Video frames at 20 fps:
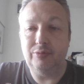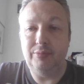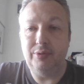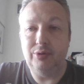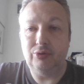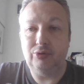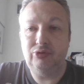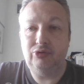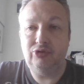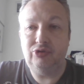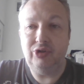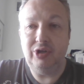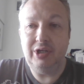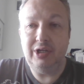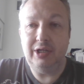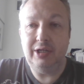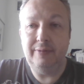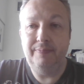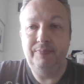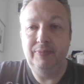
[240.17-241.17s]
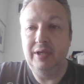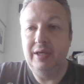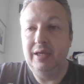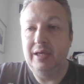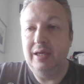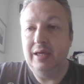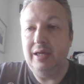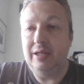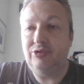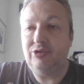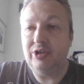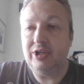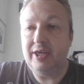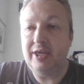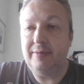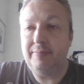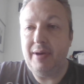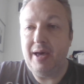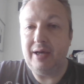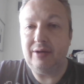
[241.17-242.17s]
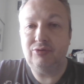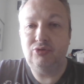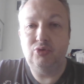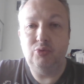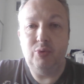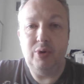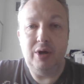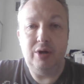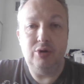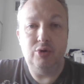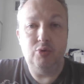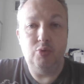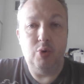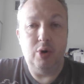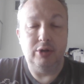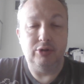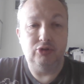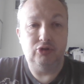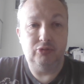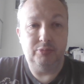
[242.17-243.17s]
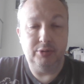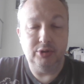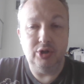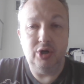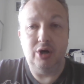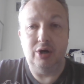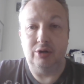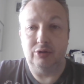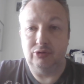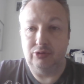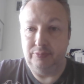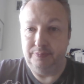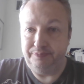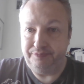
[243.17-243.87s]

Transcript: Milk Sea and to get back to where you once belonged.